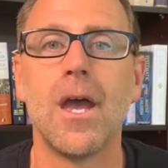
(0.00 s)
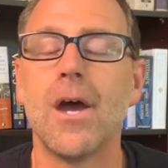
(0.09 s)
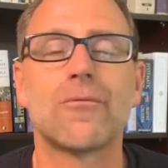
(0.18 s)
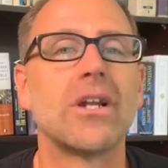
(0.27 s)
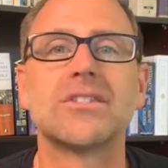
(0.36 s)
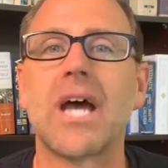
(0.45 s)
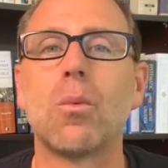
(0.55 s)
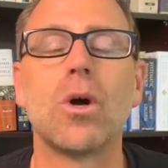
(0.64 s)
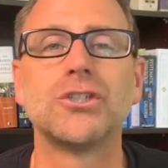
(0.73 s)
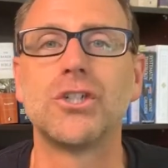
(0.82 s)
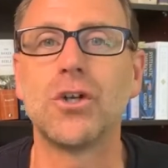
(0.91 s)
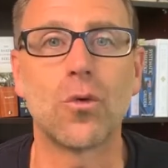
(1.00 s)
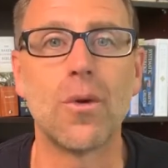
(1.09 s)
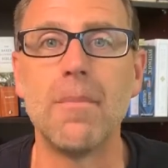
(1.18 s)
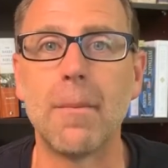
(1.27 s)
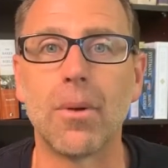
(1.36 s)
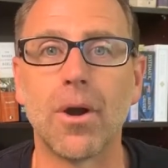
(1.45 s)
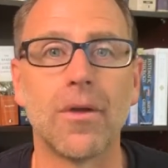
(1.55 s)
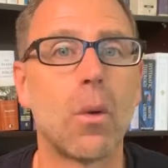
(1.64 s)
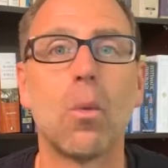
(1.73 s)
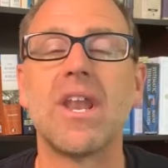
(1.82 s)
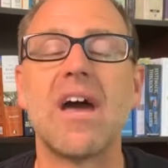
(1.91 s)
Friends, I want you to remember
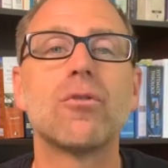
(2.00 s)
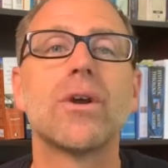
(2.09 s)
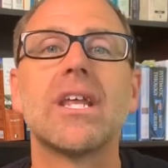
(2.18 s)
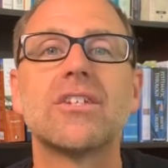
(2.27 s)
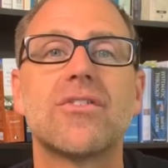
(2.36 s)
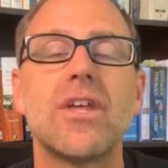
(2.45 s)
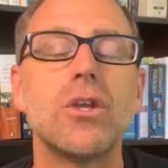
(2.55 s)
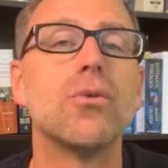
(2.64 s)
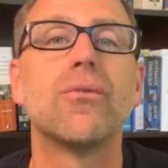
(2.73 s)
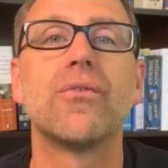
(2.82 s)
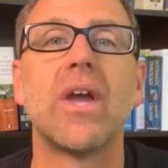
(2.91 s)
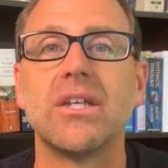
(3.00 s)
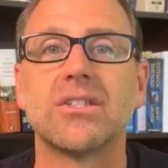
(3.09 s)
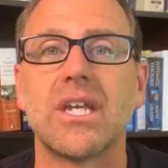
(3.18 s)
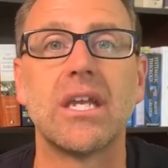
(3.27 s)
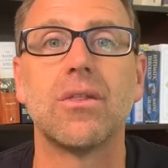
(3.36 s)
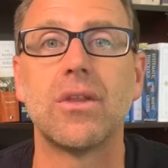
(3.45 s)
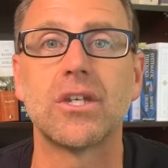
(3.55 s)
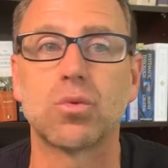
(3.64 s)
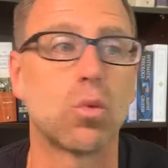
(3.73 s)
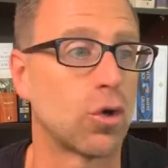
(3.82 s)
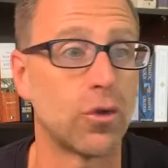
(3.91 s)
that whatever it is that you face in
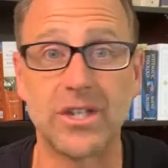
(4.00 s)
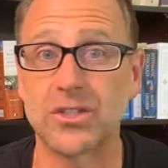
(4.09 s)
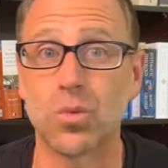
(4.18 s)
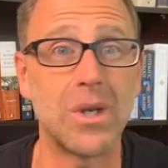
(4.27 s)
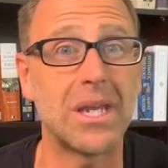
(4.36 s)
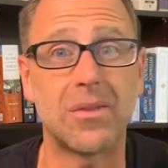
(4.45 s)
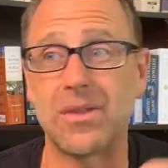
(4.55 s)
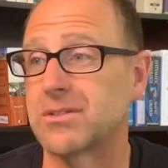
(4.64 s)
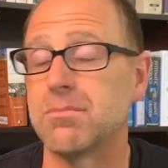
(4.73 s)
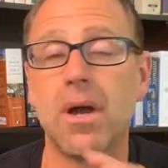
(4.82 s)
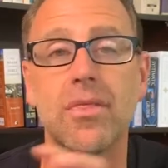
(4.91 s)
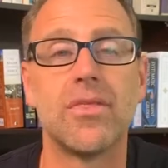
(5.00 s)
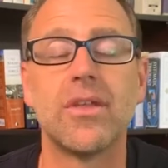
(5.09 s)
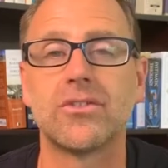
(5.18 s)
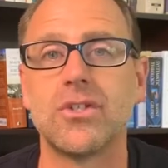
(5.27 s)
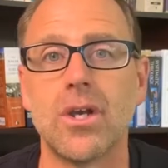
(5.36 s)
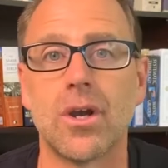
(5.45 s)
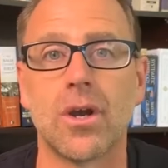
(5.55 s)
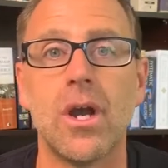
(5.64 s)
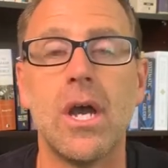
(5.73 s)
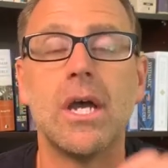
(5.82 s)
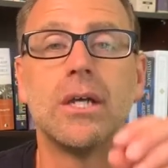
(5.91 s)
this world, this week, this month, this year,
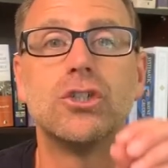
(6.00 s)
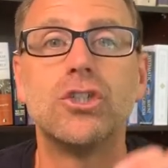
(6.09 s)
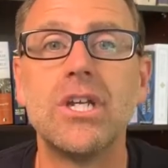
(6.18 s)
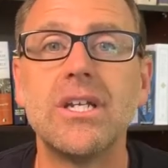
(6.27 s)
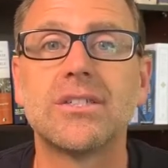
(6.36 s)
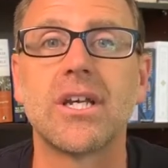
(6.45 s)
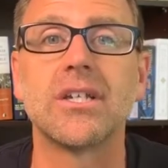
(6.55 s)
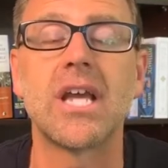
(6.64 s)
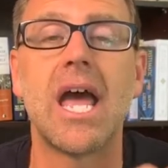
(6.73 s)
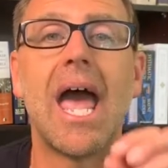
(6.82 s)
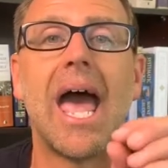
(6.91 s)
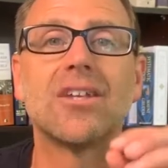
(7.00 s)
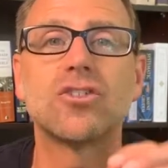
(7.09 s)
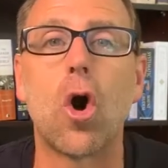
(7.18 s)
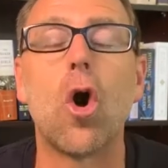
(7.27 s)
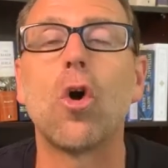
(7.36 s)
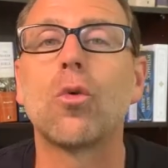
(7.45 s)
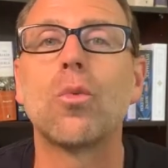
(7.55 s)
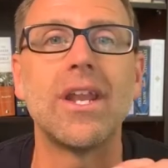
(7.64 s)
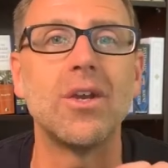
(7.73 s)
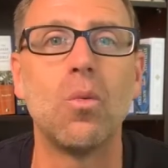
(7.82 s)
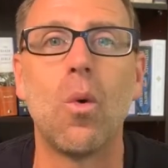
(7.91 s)
Jesus has
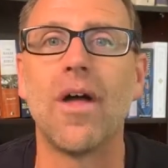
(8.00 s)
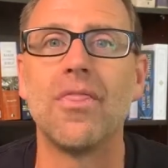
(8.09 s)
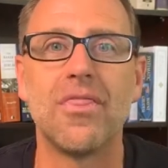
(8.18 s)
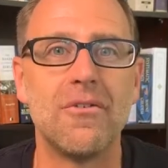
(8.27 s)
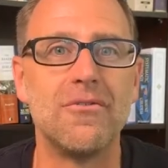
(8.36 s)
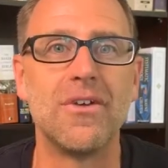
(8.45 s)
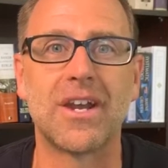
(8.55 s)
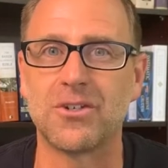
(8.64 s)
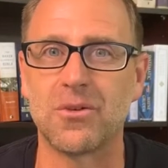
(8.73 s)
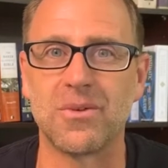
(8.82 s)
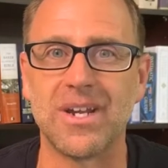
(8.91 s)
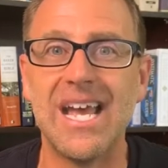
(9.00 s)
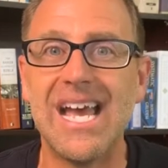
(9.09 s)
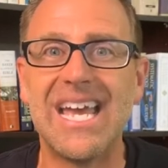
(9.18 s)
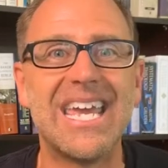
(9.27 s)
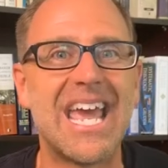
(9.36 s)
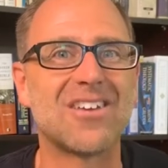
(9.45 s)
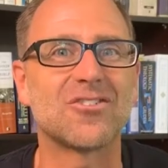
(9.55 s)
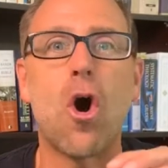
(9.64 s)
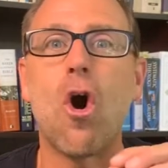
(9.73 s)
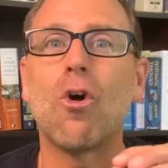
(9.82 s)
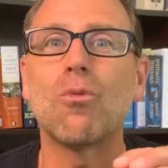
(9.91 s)
already won the victory. He has
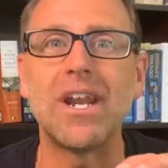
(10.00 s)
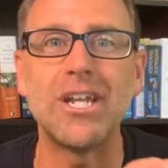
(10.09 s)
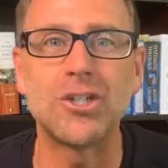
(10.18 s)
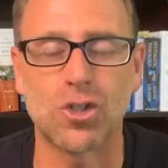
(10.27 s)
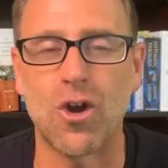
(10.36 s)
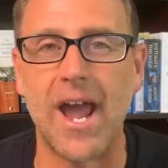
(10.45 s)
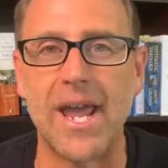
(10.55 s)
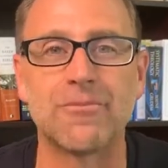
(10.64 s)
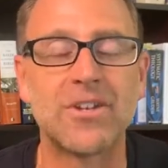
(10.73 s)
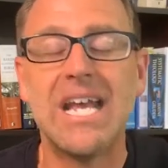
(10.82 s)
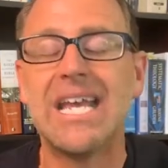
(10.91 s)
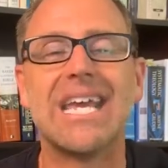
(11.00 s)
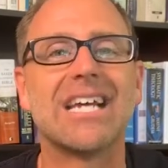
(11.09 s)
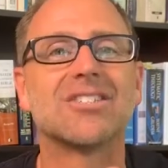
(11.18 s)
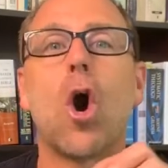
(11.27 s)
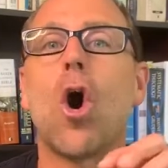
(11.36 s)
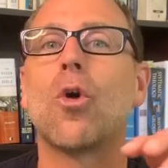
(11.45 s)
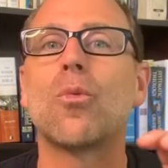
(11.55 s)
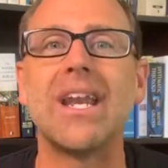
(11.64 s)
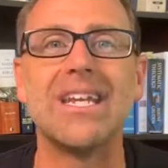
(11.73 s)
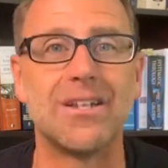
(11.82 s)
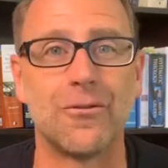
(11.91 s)
already triumphed. He has
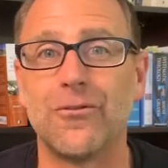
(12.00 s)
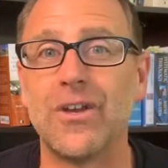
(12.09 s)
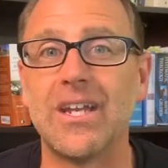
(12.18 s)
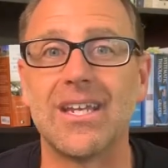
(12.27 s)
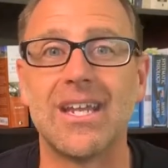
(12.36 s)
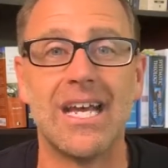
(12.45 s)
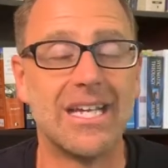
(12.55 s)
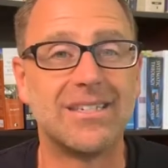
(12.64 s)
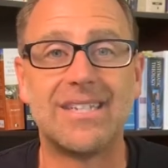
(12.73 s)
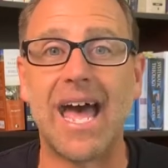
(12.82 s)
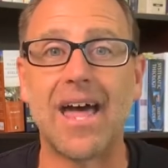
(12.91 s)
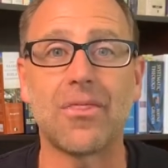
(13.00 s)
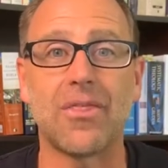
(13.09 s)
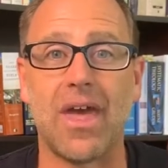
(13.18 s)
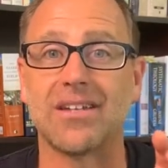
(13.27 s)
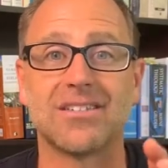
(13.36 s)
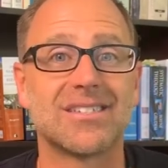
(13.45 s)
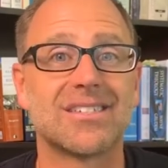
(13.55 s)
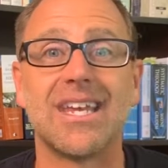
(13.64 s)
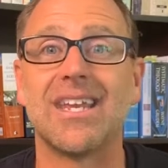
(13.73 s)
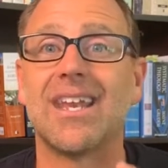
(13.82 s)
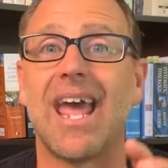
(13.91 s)
already defeated death and
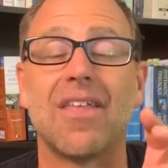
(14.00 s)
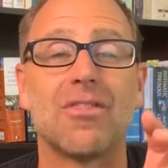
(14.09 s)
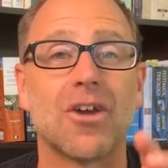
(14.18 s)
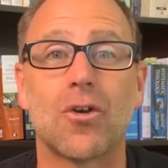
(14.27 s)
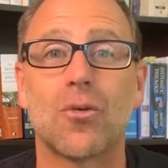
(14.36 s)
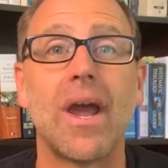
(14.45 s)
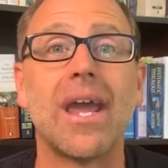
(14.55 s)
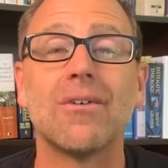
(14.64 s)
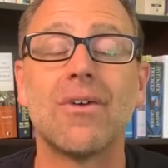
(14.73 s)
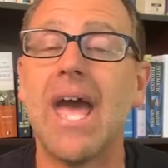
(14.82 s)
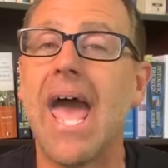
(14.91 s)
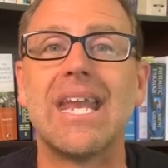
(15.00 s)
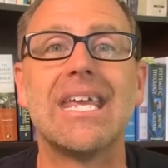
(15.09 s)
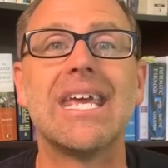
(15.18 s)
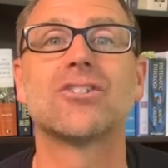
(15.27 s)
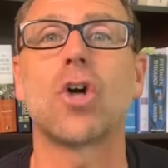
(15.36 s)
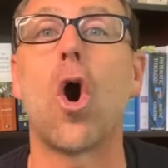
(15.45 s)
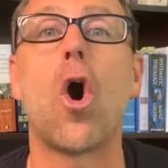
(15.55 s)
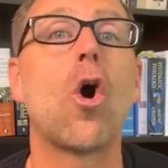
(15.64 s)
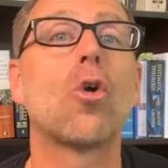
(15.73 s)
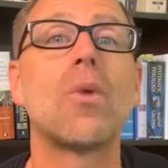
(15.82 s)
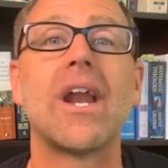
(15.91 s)
sin and the grave, and he has
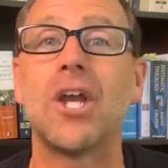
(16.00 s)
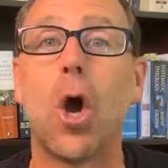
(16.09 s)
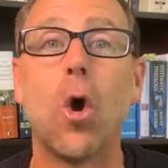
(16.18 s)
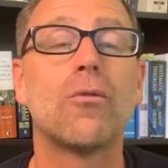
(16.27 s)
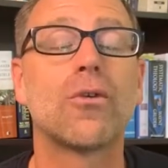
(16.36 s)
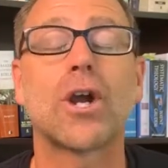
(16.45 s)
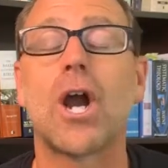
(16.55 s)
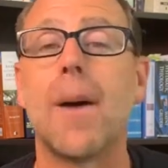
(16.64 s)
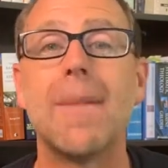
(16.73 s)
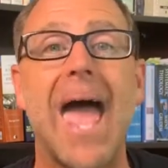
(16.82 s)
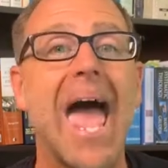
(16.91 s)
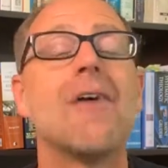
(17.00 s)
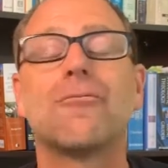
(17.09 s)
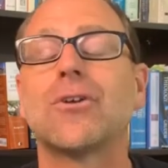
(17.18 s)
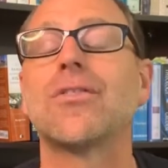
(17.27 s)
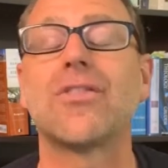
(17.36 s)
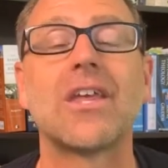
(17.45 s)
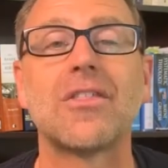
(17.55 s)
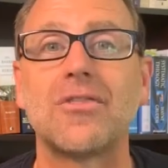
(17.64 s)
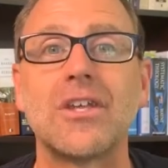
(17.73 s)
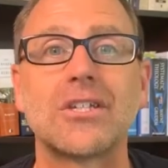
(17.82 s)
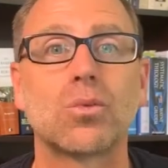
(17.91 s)
already overcome everything
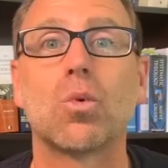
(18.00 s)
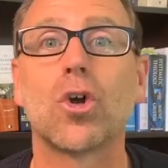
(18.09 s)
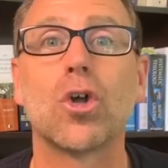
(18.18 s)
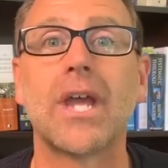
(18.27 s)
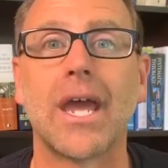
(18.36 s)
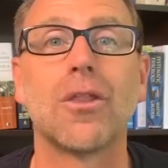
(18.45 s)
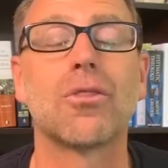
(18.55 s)
that this world can